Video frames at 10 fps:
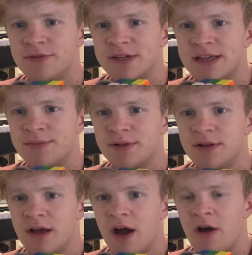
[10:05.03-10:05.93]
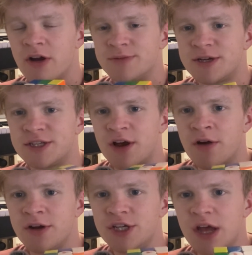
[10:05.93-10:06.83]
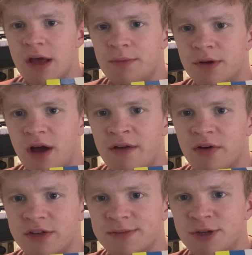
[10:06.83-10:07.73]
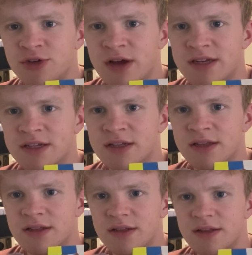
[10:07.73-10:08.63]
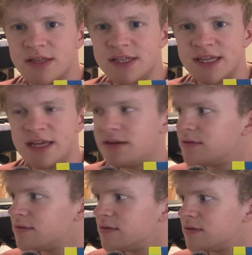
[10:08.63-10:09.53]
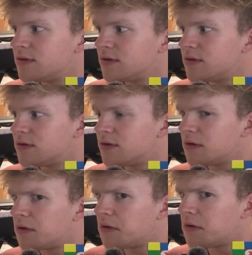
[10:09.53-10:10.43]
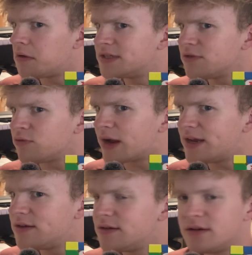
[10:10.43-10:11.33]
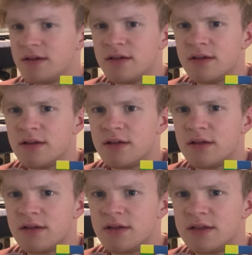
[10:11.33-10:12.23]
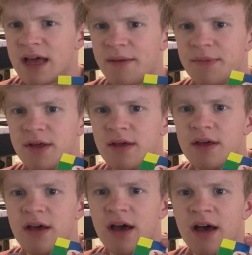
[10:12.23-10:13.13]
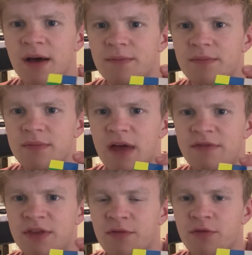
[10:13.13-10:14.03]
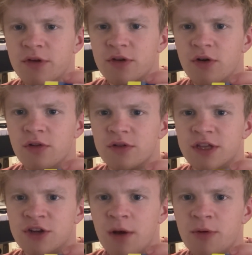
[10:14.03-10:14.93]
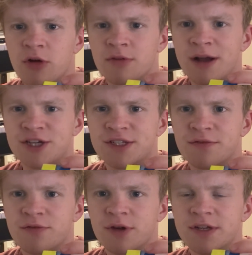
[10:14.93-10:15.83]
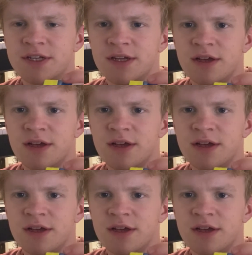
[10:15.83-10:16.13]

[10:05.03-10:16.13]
for example, orange matches orange. But I've also been trying to see. Is that rain? Damn. Uh, if the front color, the top color matches the front,